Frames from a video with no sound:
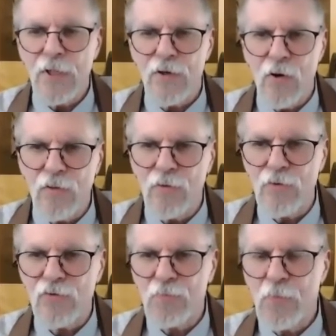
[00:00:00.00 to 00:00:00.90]
like all
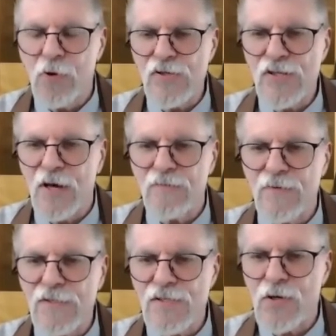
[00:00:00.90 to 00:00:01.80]
those
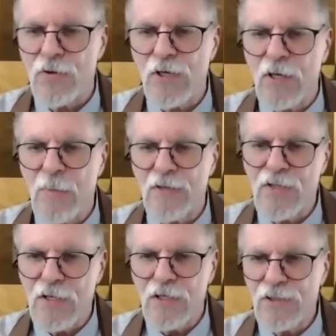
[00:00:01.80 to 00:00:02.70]
bodhisattvas talking
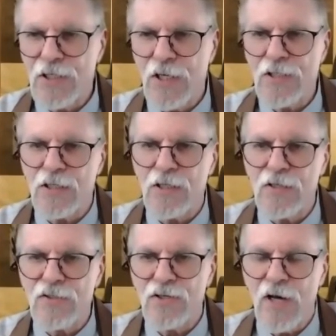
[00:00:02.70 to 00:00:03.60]
about the initiation
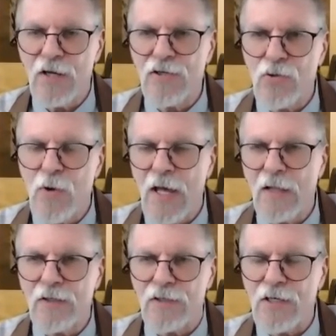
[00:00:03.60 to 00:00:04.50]
into
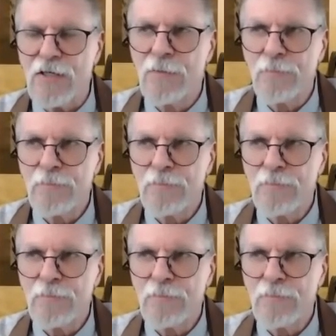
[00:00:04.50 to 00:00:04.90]
non-duality.